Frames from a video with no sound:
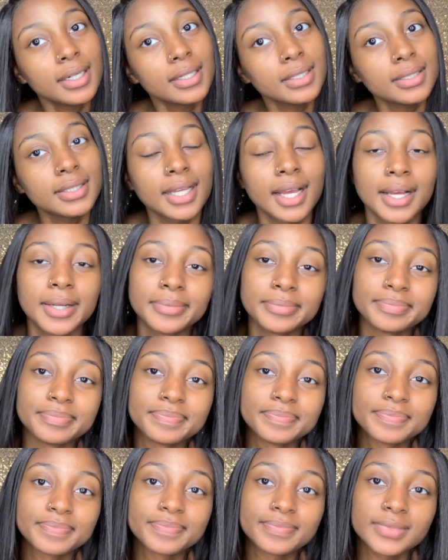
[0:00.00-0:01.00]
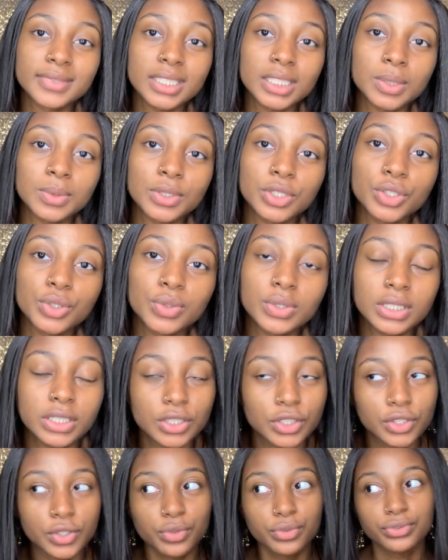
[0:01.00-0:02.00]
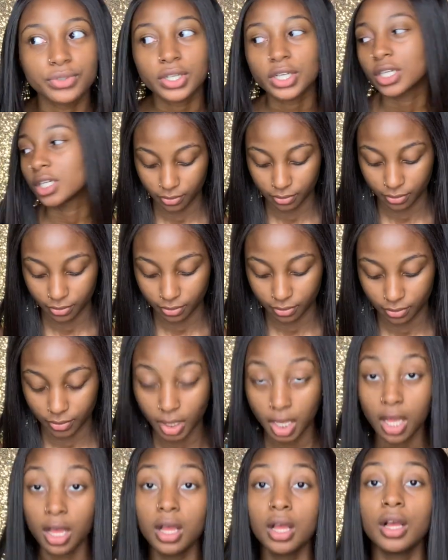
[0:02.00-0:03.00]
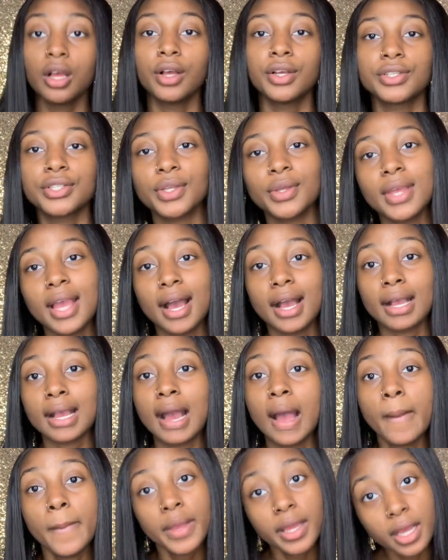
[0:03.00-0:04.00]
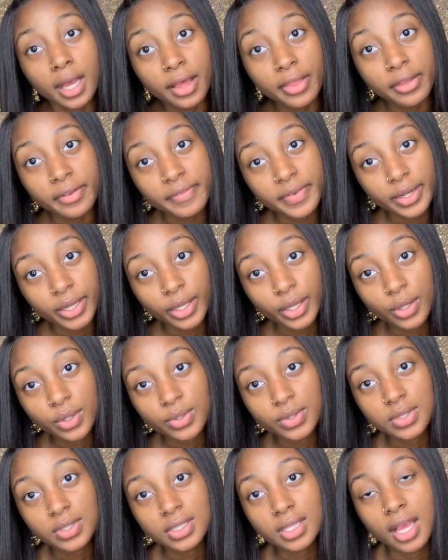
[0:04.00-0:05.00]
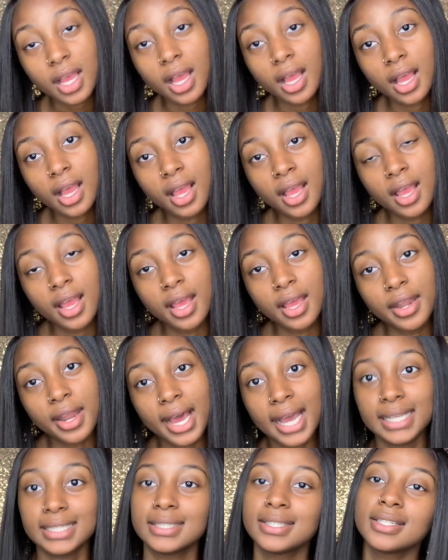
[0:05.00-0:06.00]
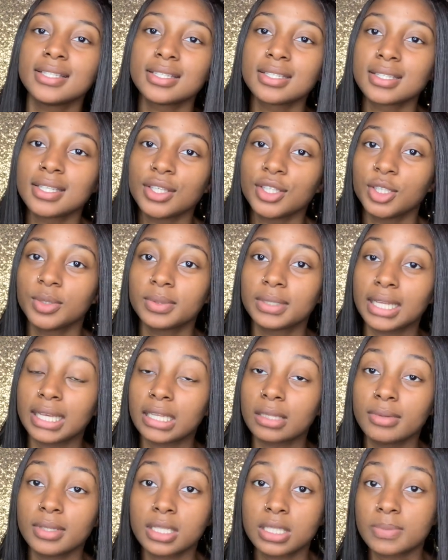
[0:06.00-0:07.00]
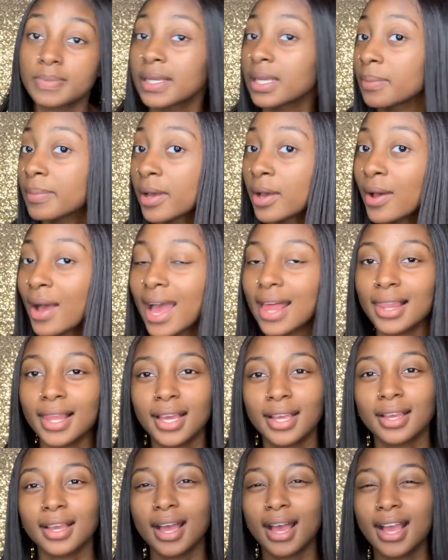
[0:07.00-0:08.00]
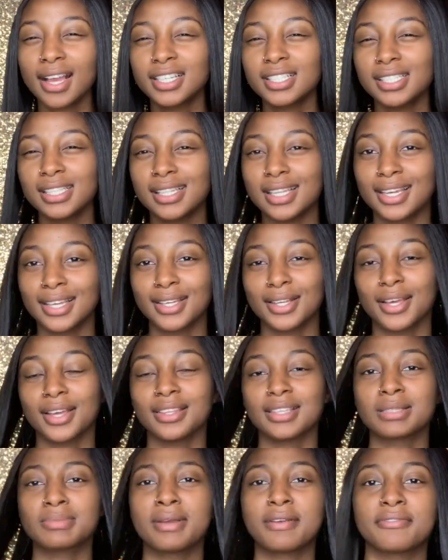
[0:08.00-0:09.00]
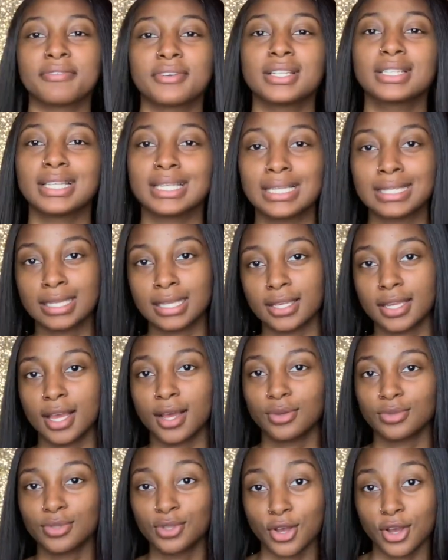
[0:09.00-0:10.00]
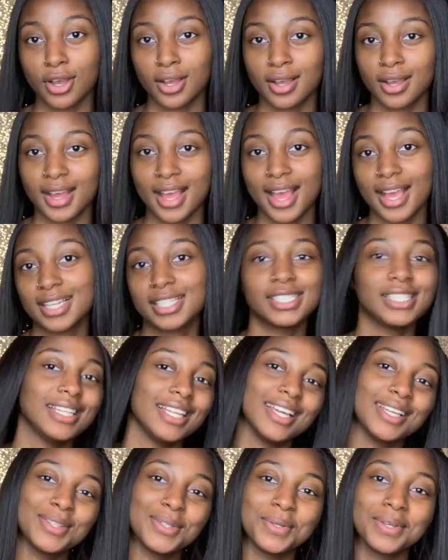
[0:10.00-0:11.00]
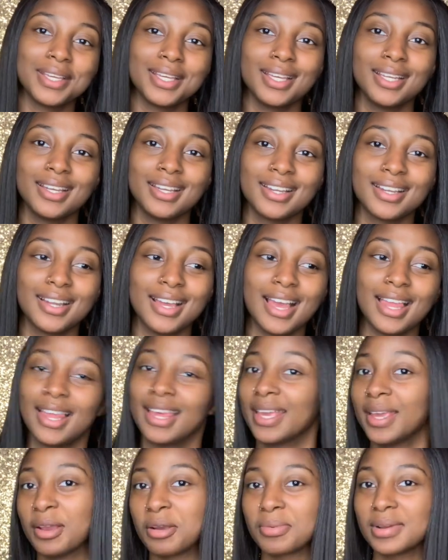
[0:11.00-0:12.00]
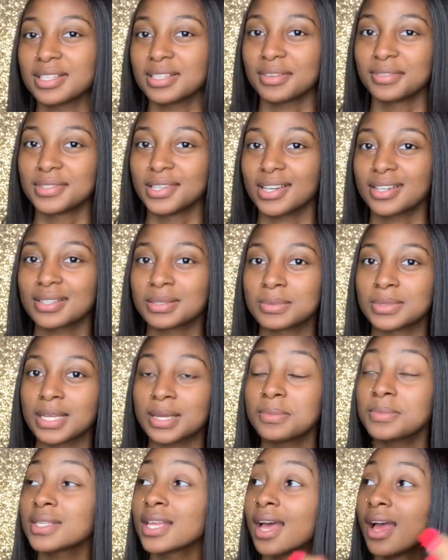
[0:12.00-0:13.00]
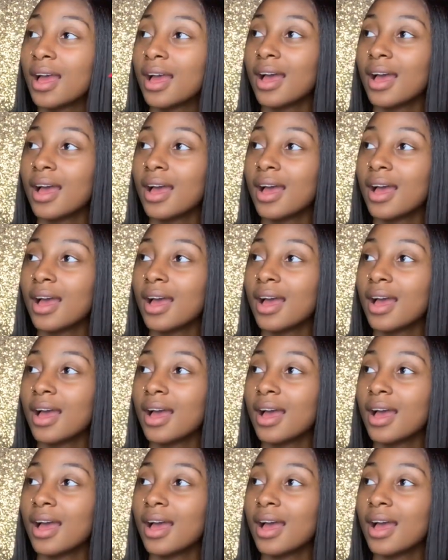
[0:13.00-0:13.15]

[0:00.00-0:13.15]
yeah, that's what you'll need so far. So yeah, comment other videos and ideas that you would like me to speak about. I like, I actually like, this is my first like sit down talk. I actually like doing it. I like hearing myself talk sometimes.